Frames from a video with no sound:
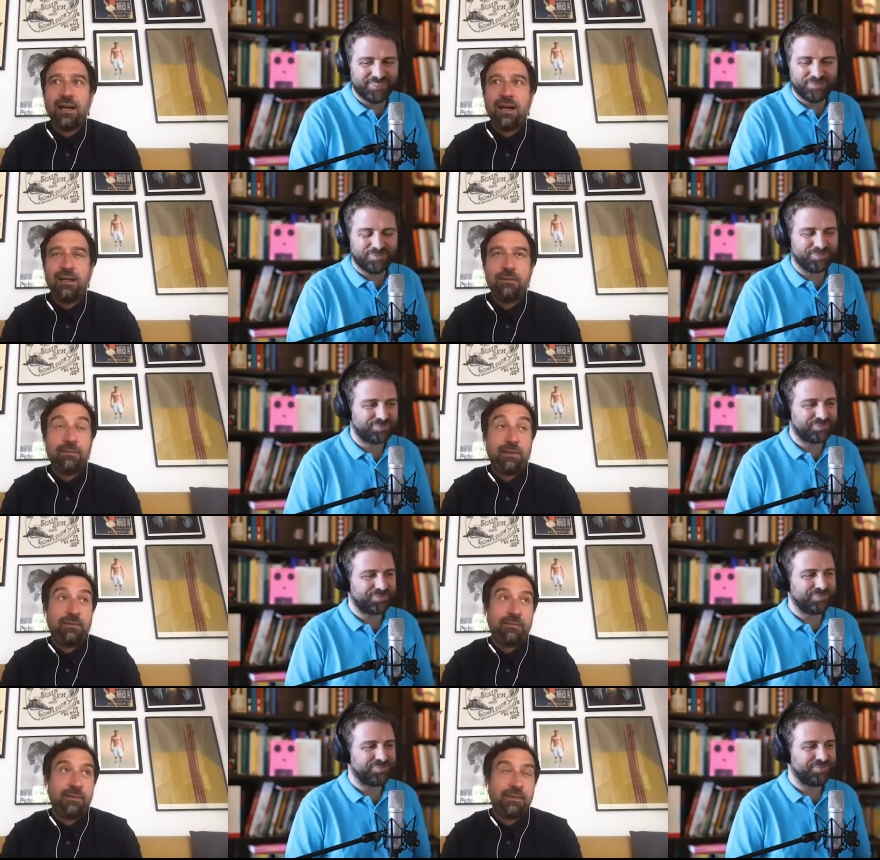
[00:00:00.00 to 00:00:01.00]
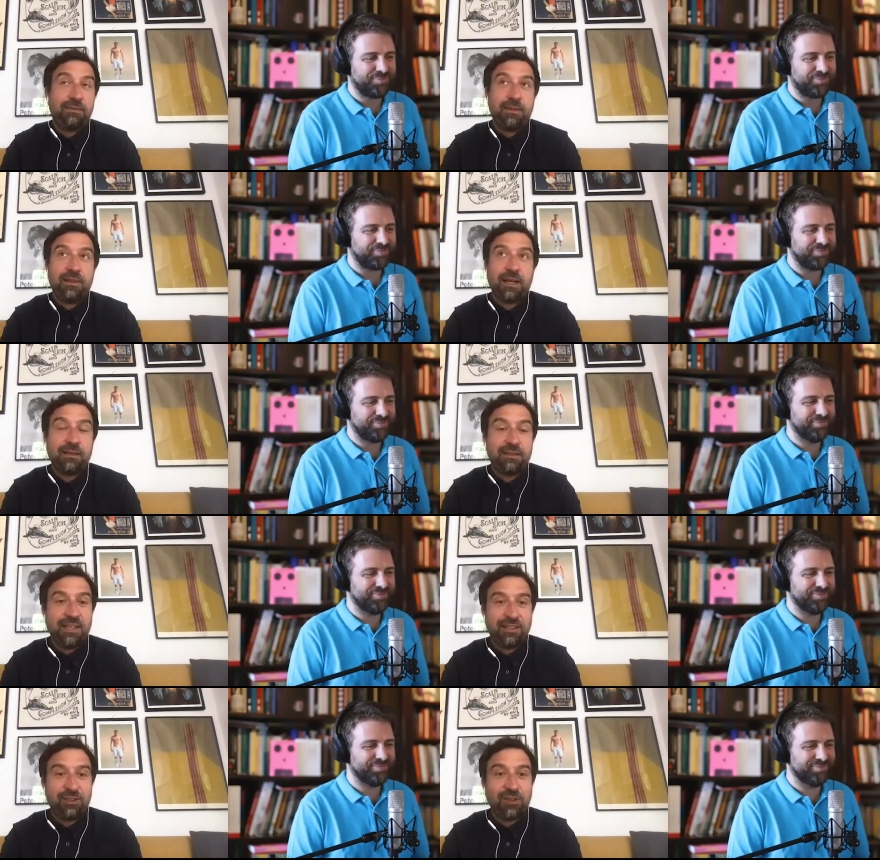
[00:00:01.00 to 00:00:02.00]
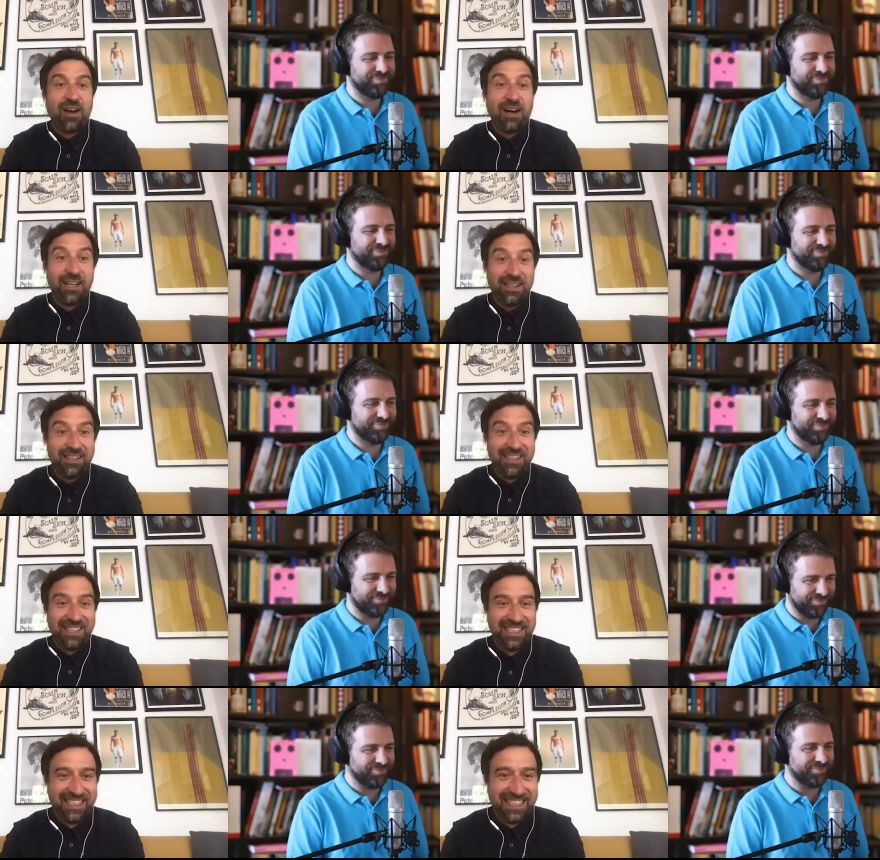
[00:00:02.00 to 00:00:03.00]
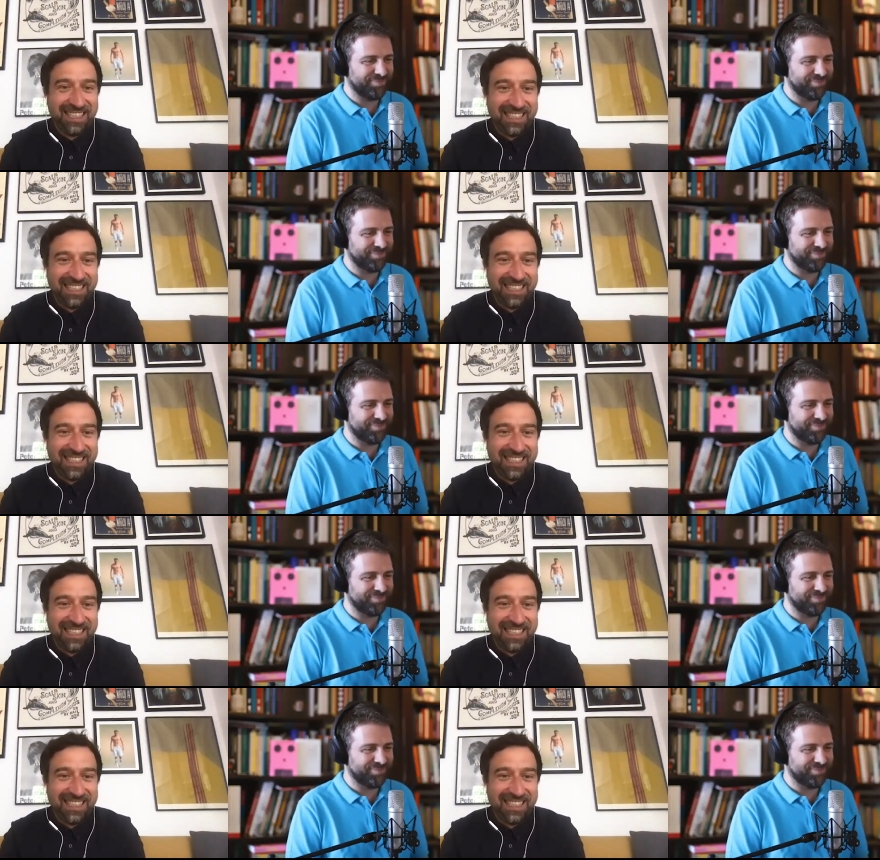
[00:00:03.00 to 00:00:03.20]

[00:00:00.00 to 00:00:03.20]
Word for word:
Speaker 1: uh, they can search online. Mm.